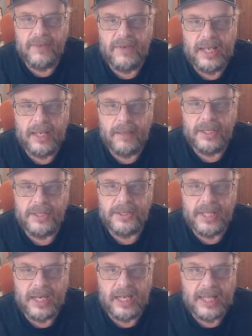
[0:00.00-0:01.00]
to him is
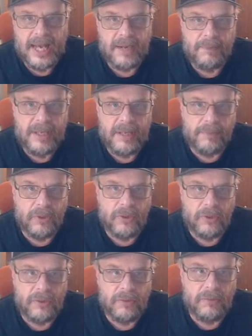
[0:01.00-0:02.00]
that a lot of
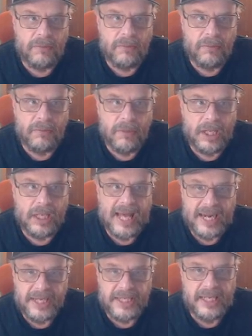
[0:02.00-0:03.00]
people a
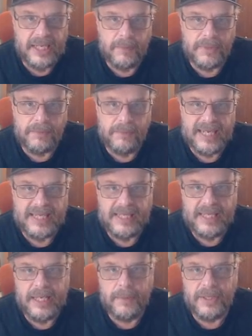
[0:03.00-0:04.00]
lot of teams might
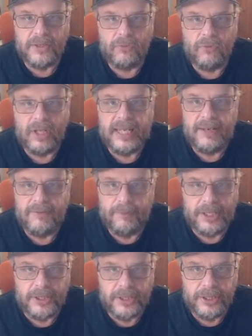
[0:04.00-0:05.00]
see him as a relief
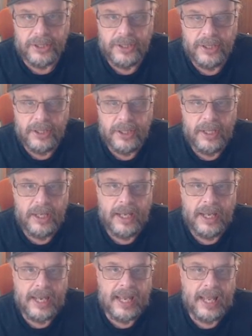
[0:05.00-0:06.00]
pitcher.
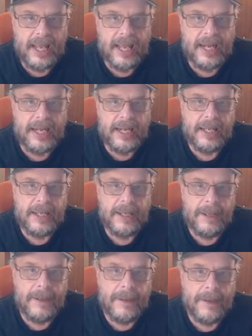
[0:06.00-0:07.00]
And
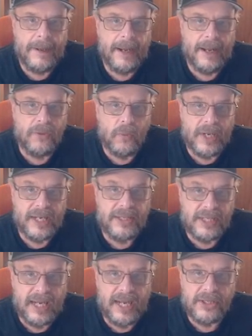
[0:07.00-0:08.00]
uh, the White
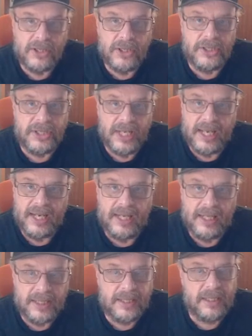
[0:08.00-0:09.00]
Sox could say,
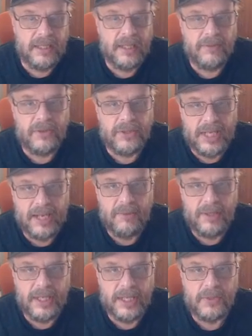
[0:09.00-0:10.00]
listen, if you sign
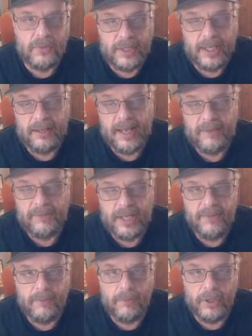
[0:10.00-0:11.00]
with us, they'd have to
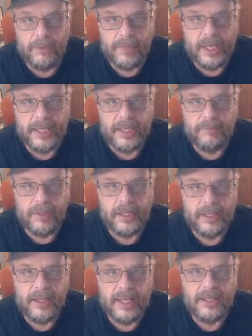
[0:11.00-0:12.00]
give him good money, but
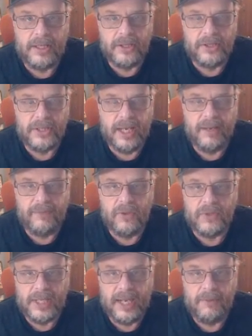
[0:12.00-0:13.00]
they could say, if you
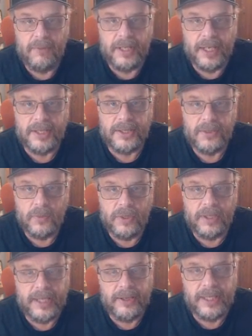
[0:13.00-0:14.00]
sign with us,
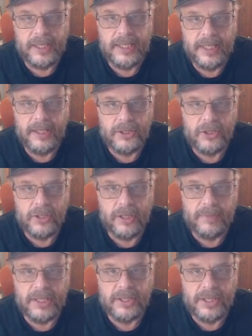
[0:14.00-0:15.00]
we'll guarantee that you're going to
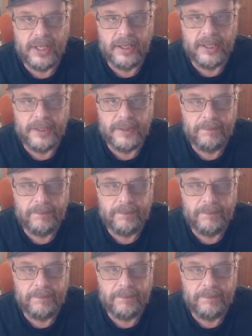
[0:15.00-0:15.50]
be a starter.